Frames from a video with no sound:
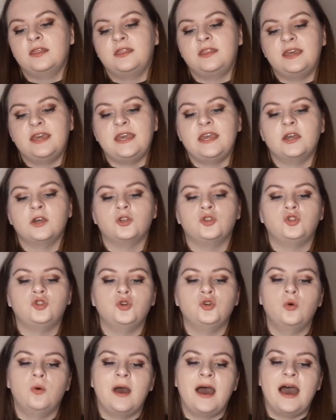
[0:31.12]
the
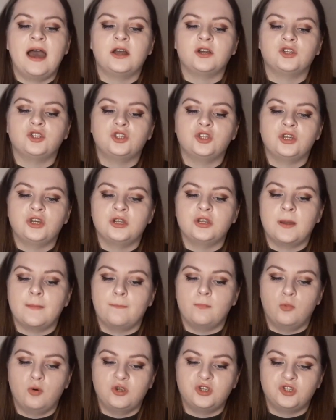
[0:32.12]
Dual Action
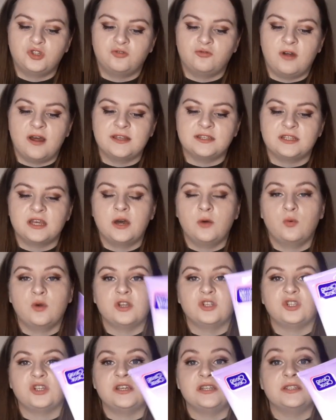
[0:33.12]
Moisturiser,
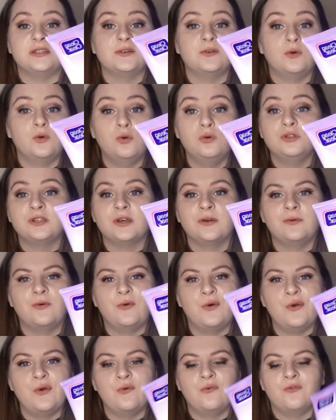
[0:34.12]
which is also
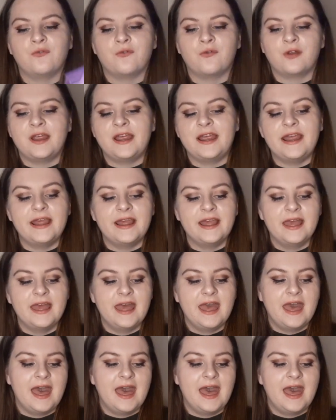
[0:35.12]
oil free,